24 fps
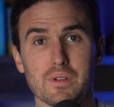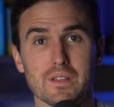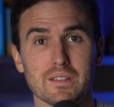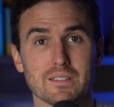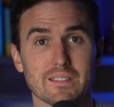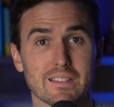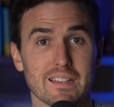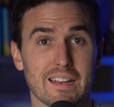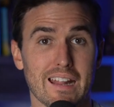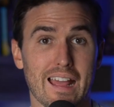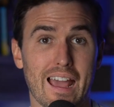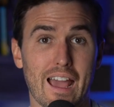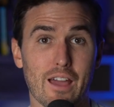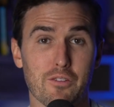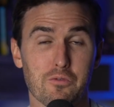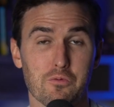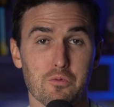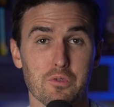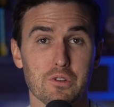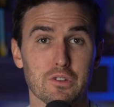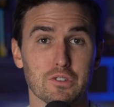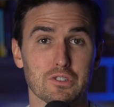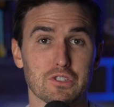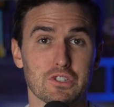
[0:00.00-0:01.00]
pizza and it had
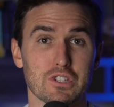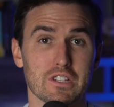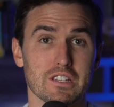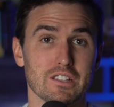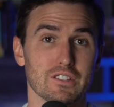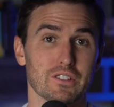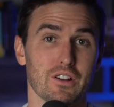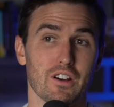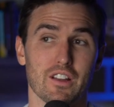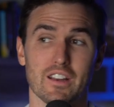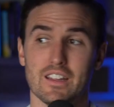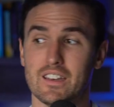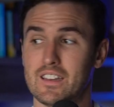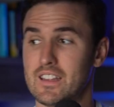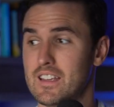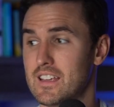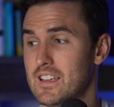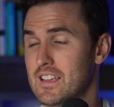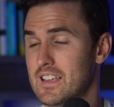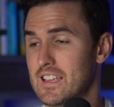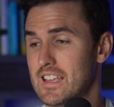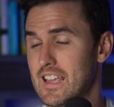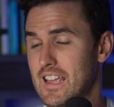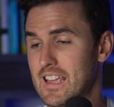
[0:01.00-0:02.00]
real cheese on it.
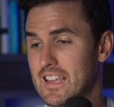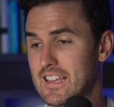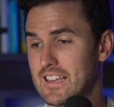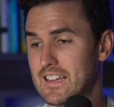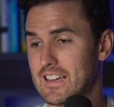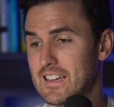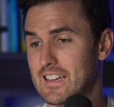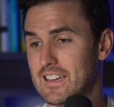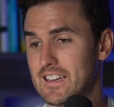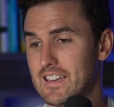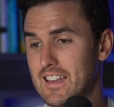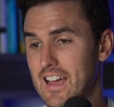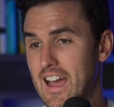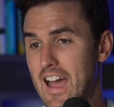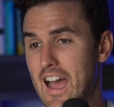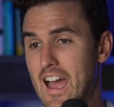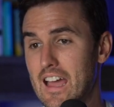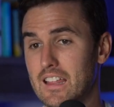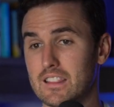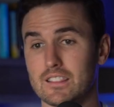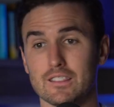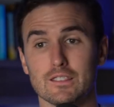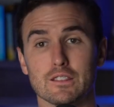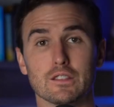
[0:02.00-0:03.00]
And
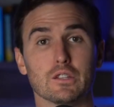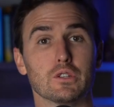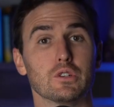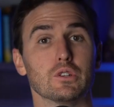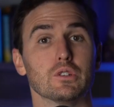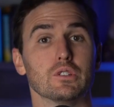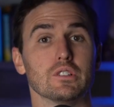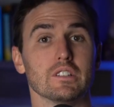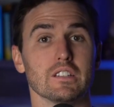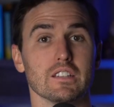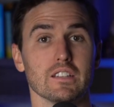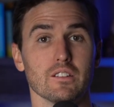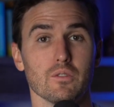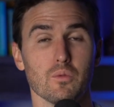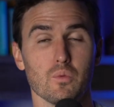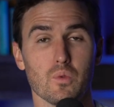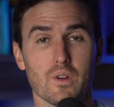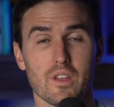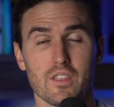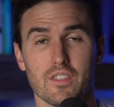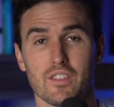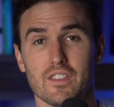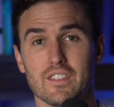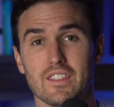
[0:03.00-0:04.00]
I literally,
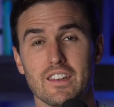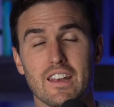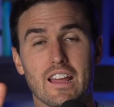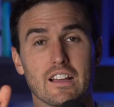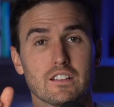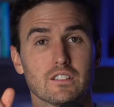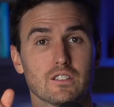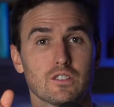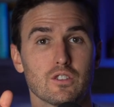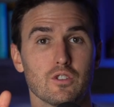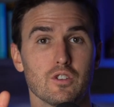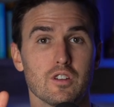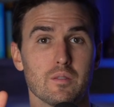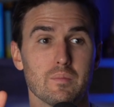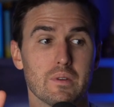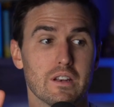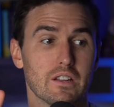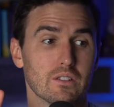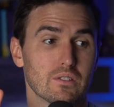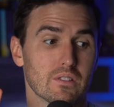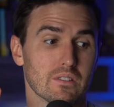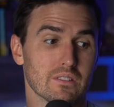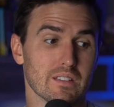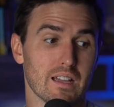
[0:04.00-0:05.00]
within the next 30
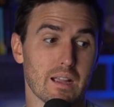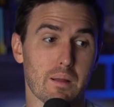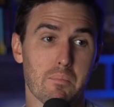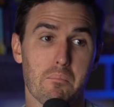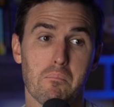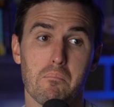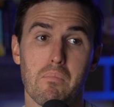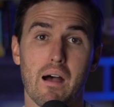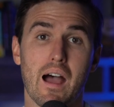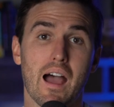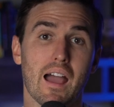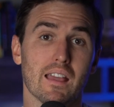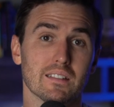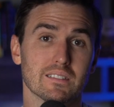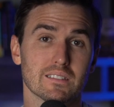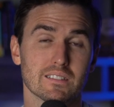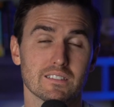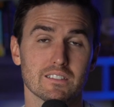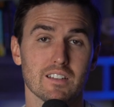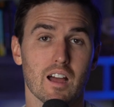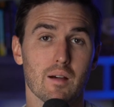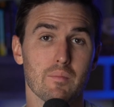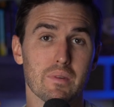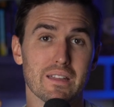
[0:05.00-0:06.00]
minutes, was like, my
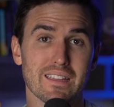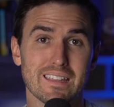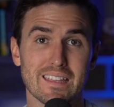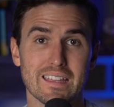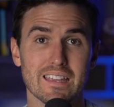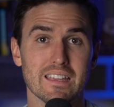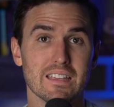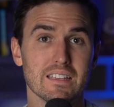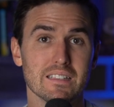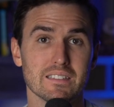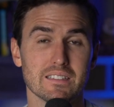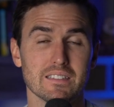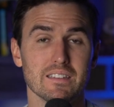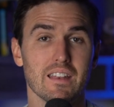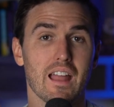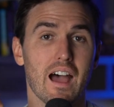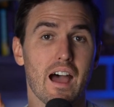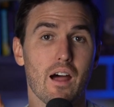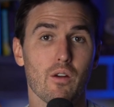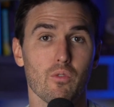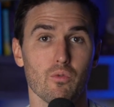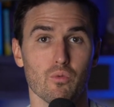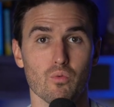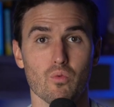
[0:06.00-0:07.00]
stomach is
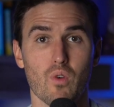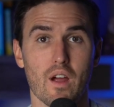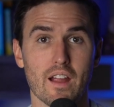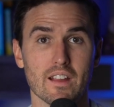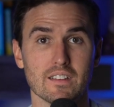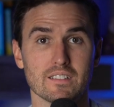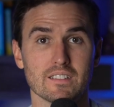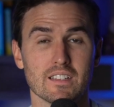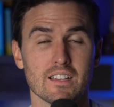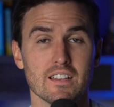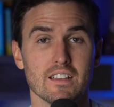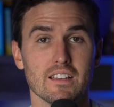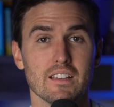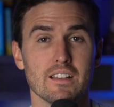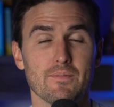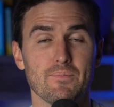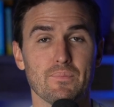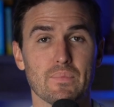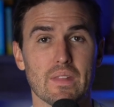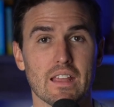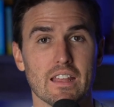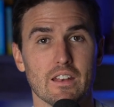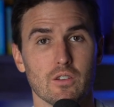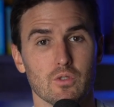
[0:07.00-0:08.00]
not right.
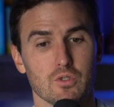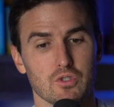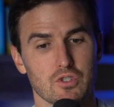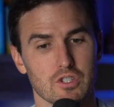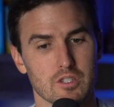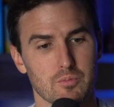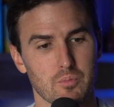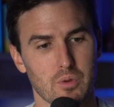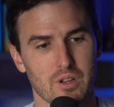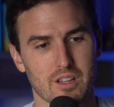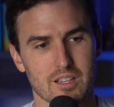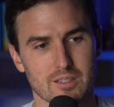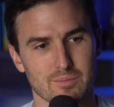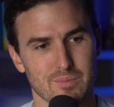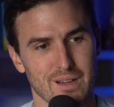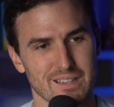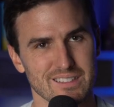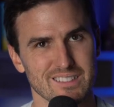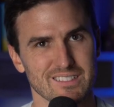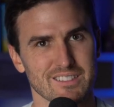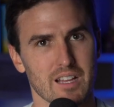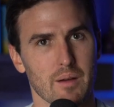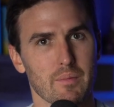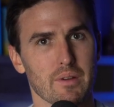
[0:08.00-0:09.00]
And it was just because my
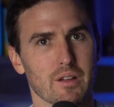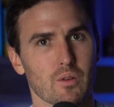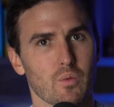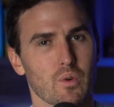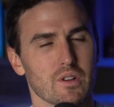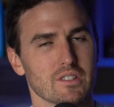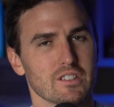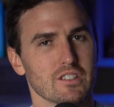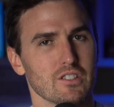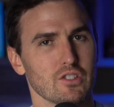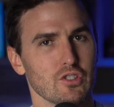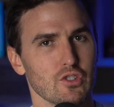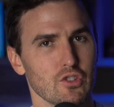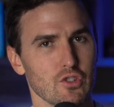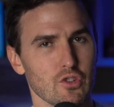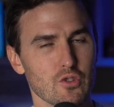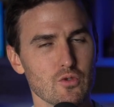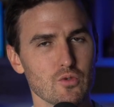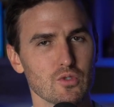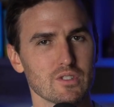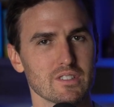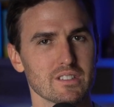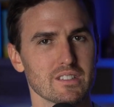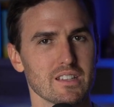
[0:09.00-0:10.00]
stomach wasn't
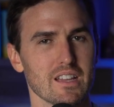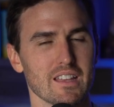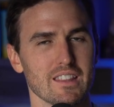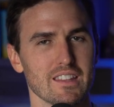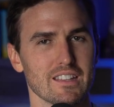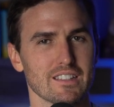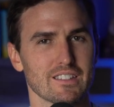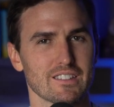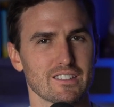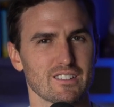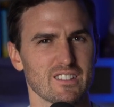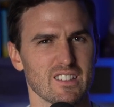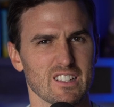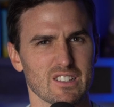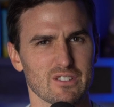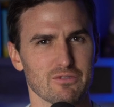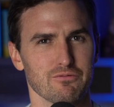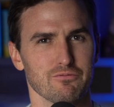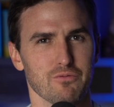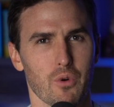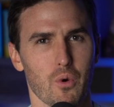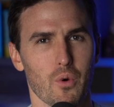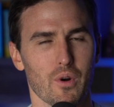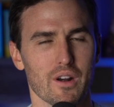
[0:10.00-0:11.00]
used to this this
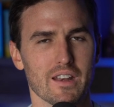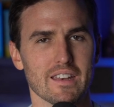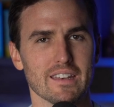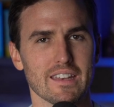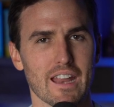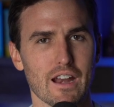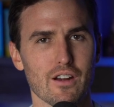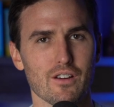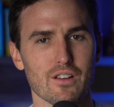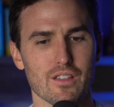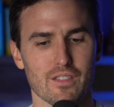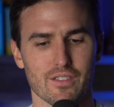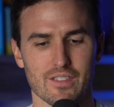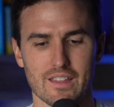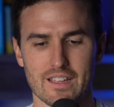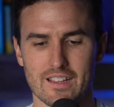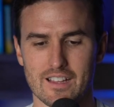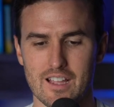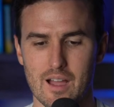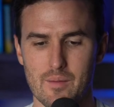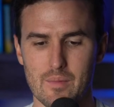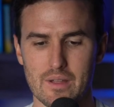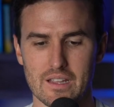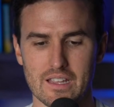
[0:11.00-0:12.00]
foreign dairy thing
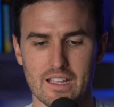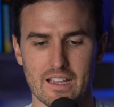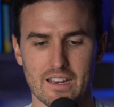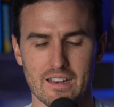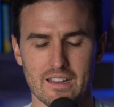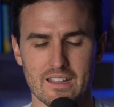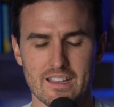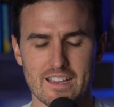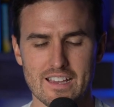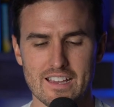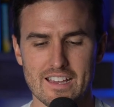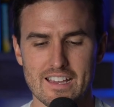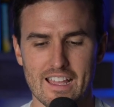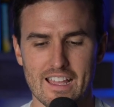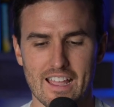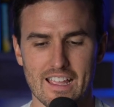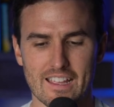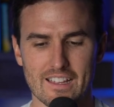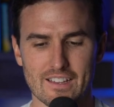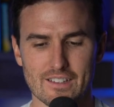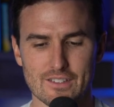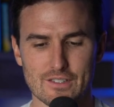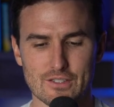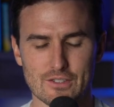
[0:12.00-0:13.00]
coming in,
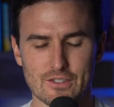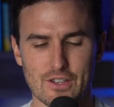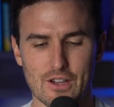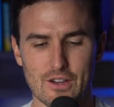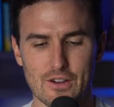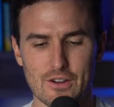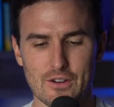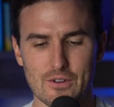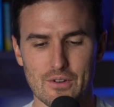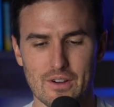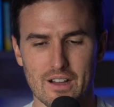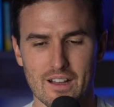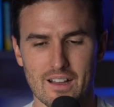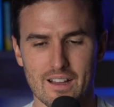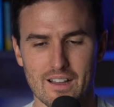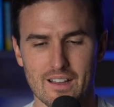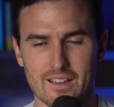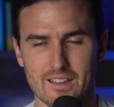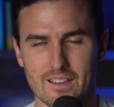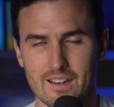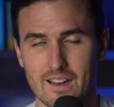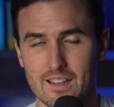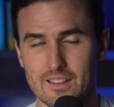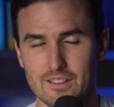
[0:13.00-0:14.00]
and so
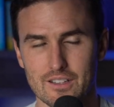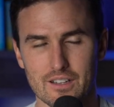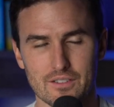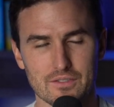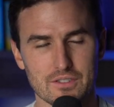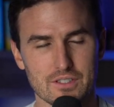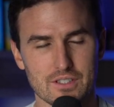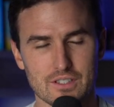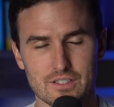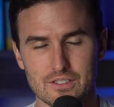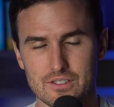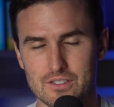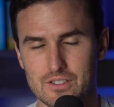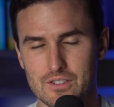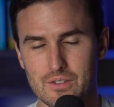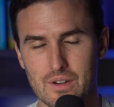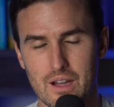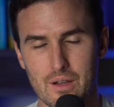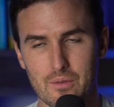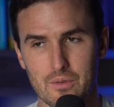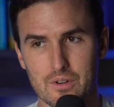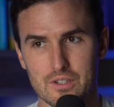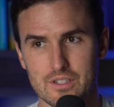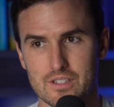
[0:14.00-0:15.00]
uh, and I love cheese too.
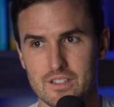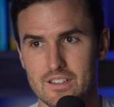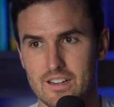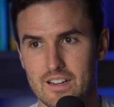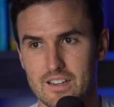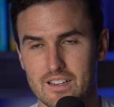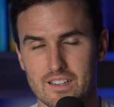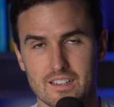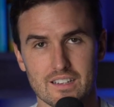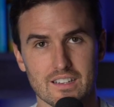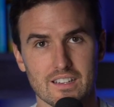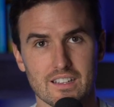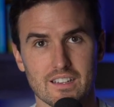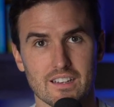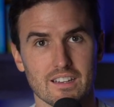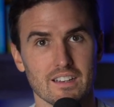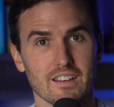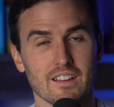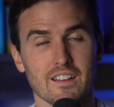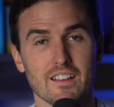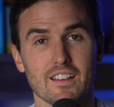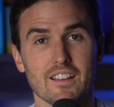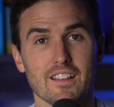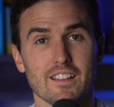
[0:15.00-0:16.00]
I wish that I could eat
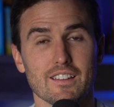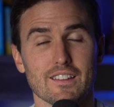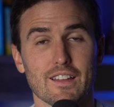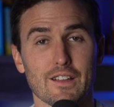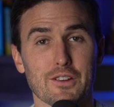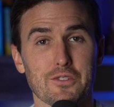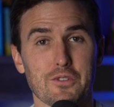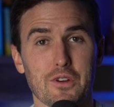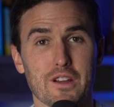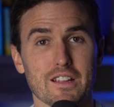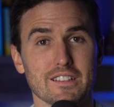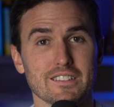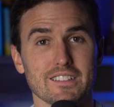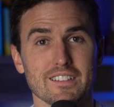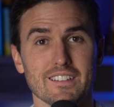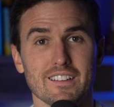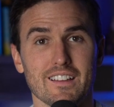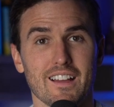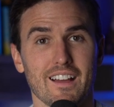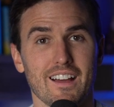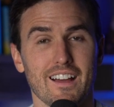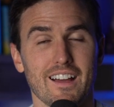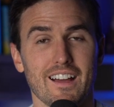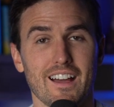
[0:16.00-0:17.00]
it like
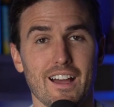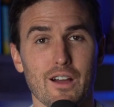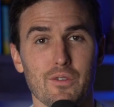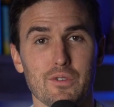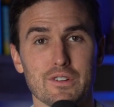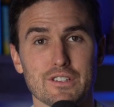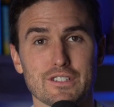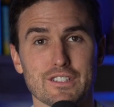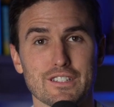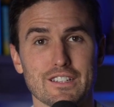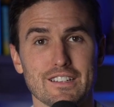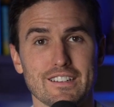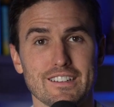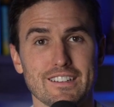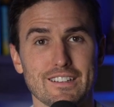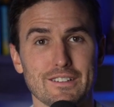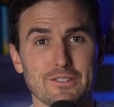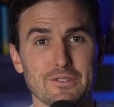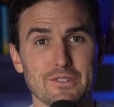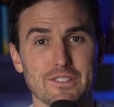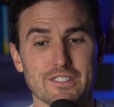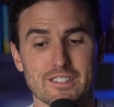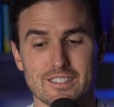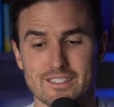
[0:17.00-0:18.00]
crazy. Uh, I wish that
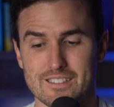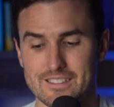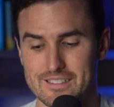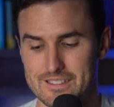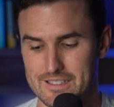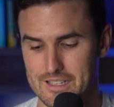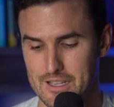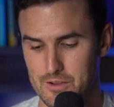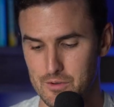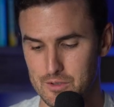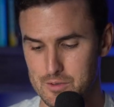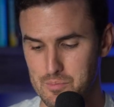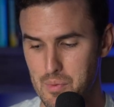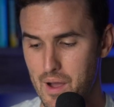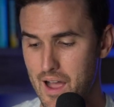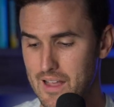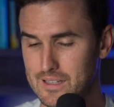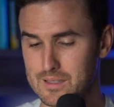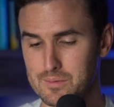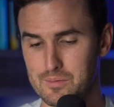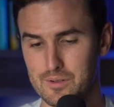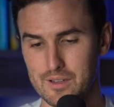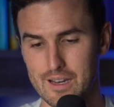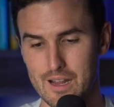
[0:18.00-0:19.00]
it was it was
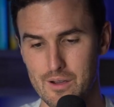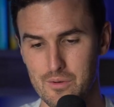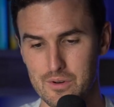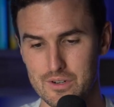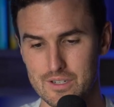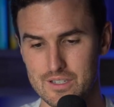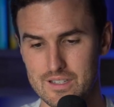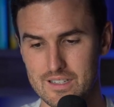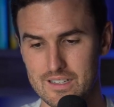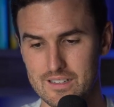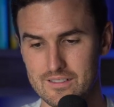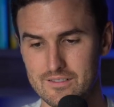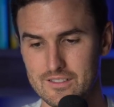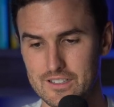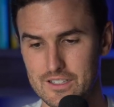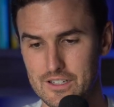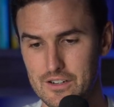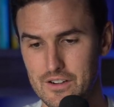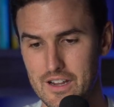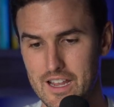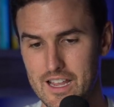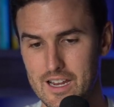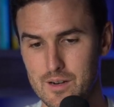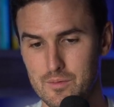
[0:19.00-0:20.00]
possible, and I wish that you
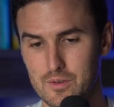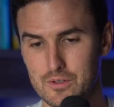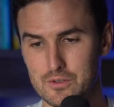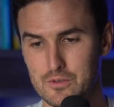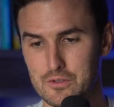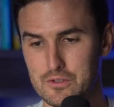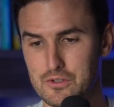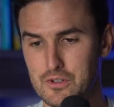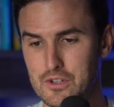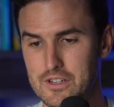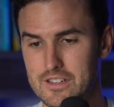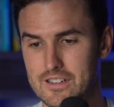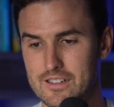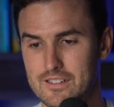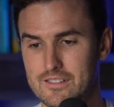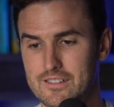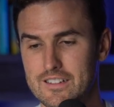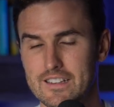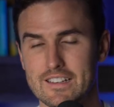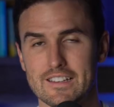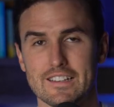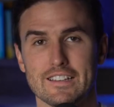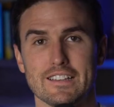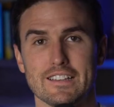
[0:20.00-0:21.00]
know animals were treated